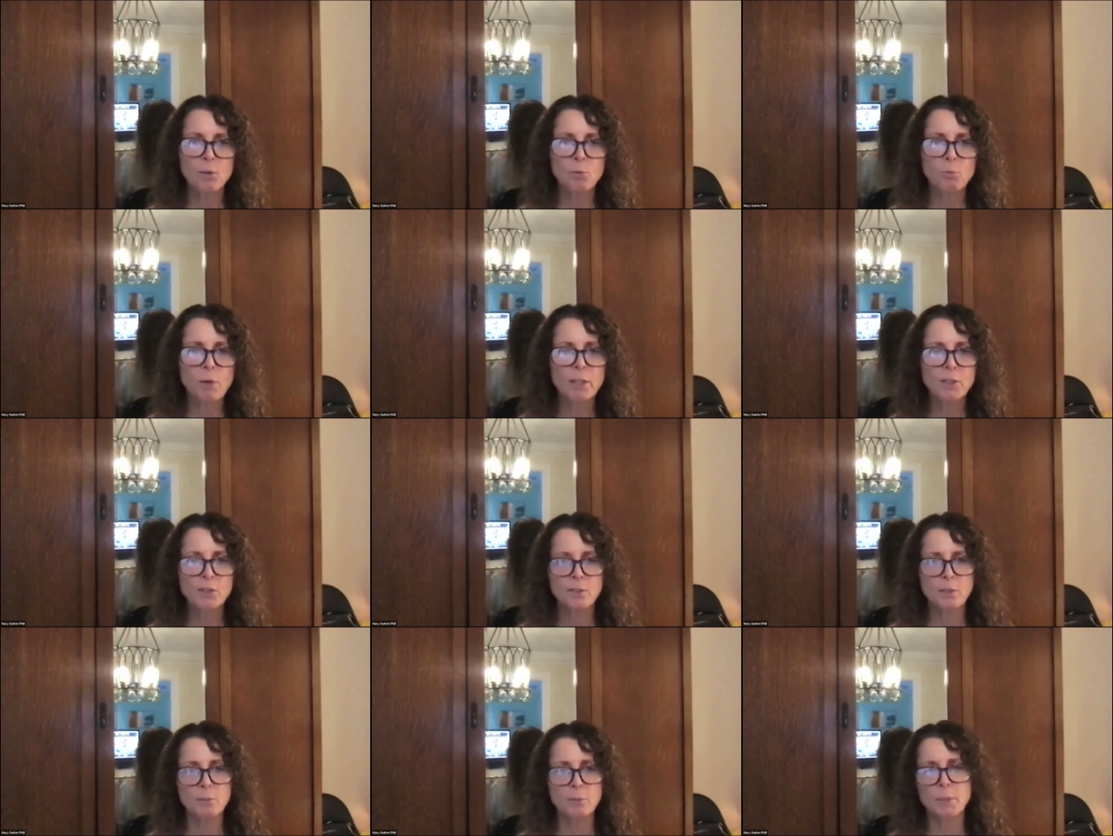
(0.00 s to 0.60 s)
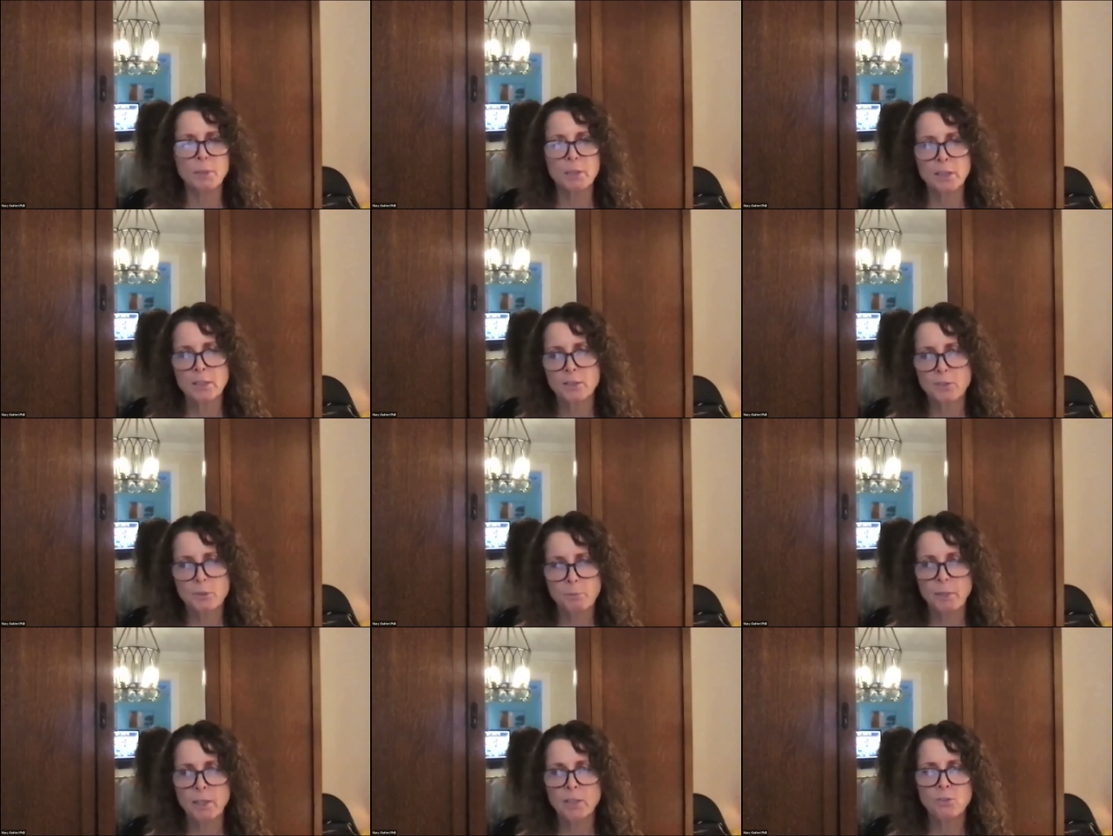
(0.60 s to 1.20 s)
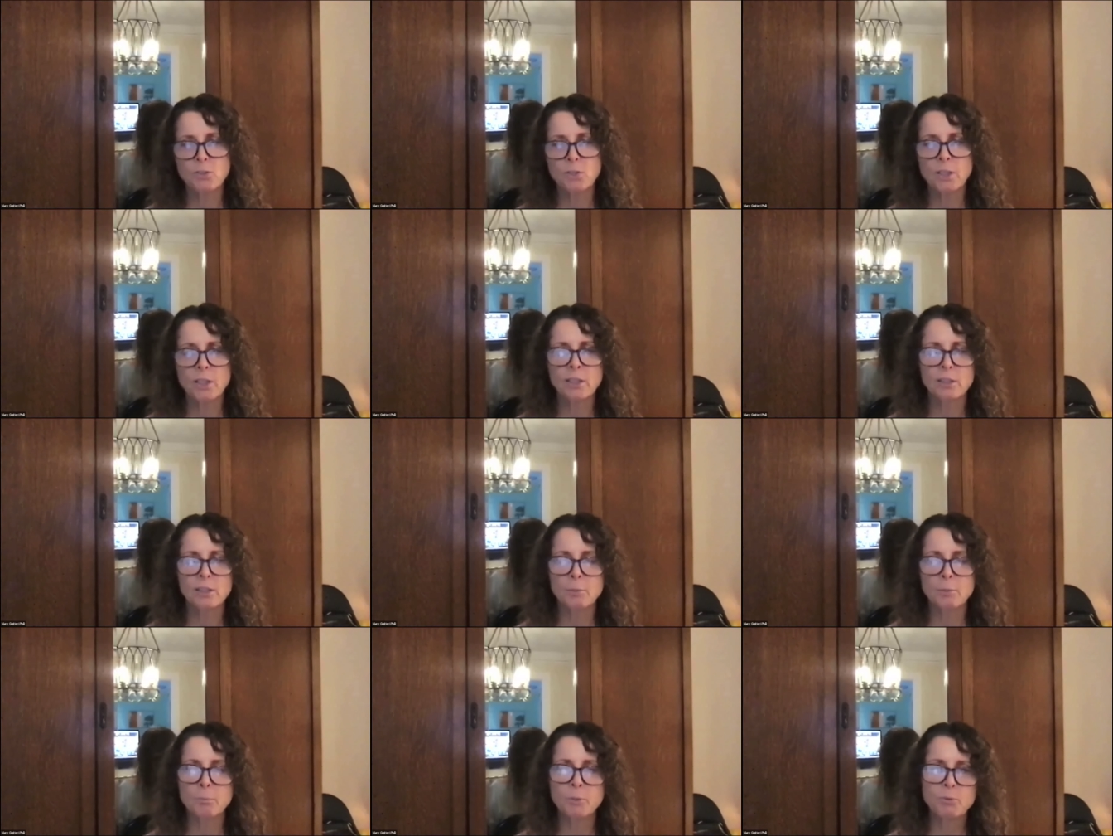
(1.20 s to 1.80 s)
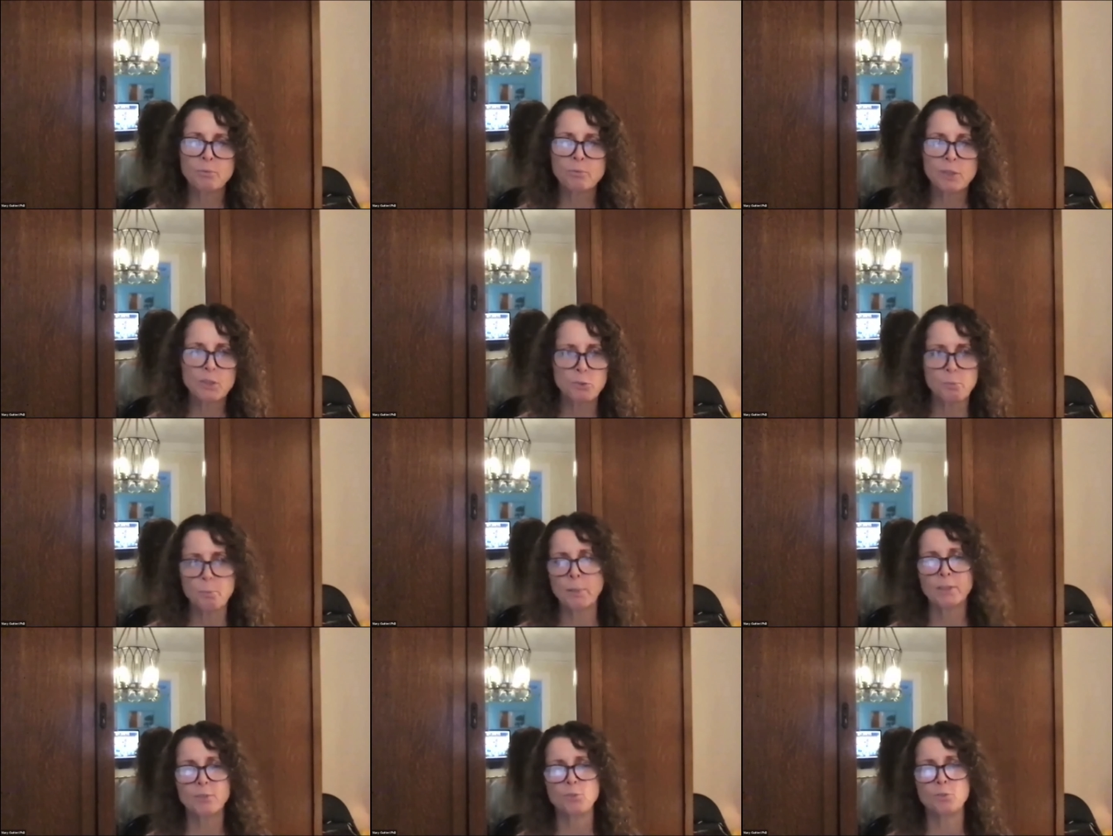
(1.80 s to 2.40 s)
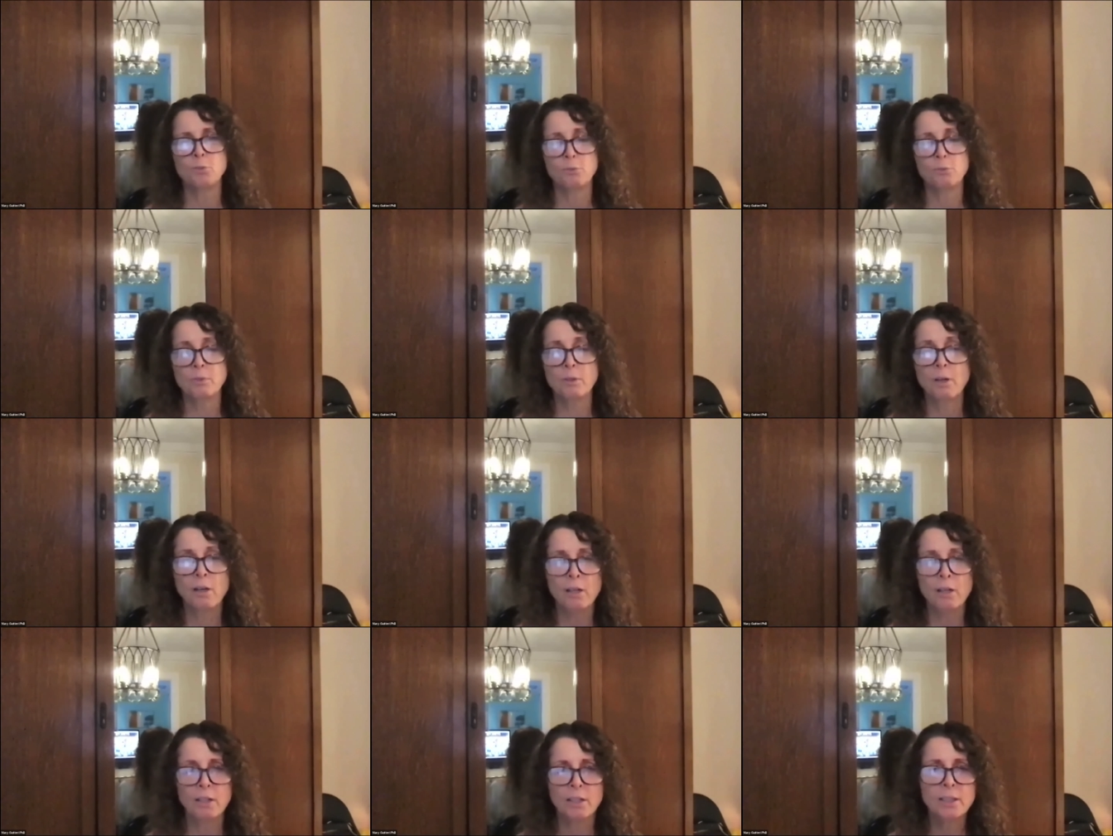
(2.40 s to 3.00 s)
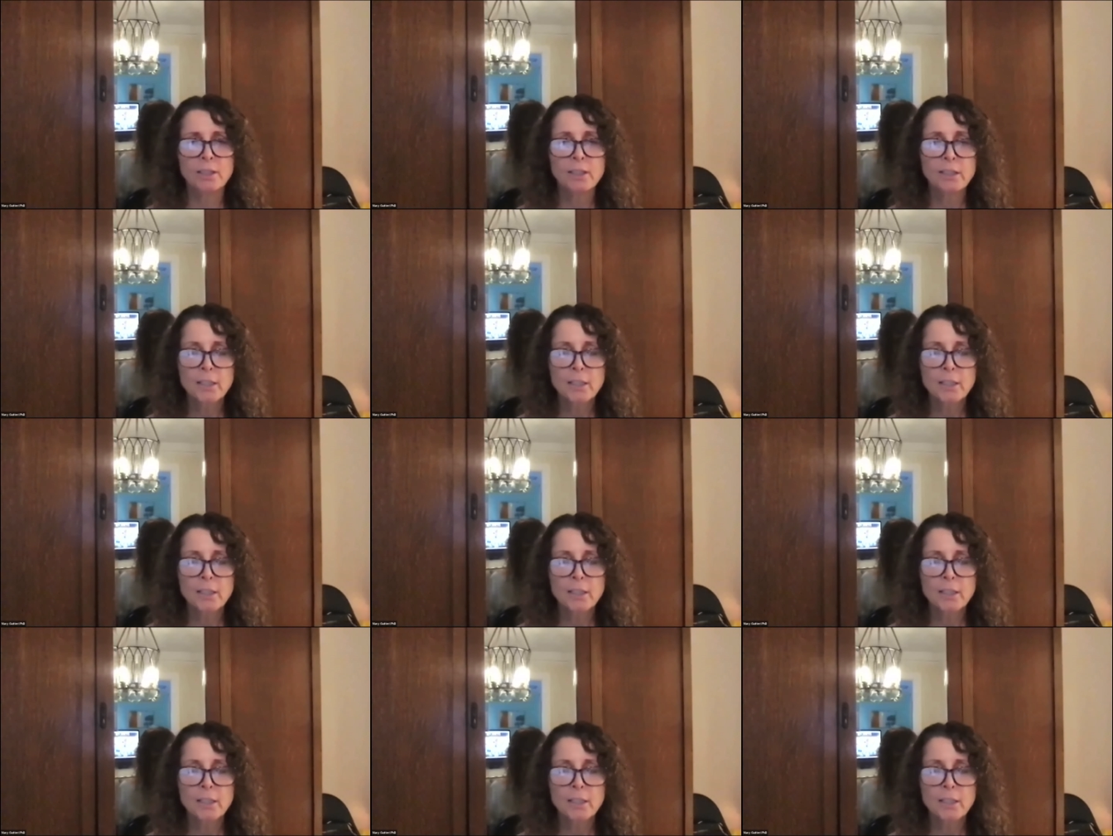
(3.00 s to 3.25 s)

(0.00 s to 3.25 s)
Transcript: well somebody is mounting an immune response or not.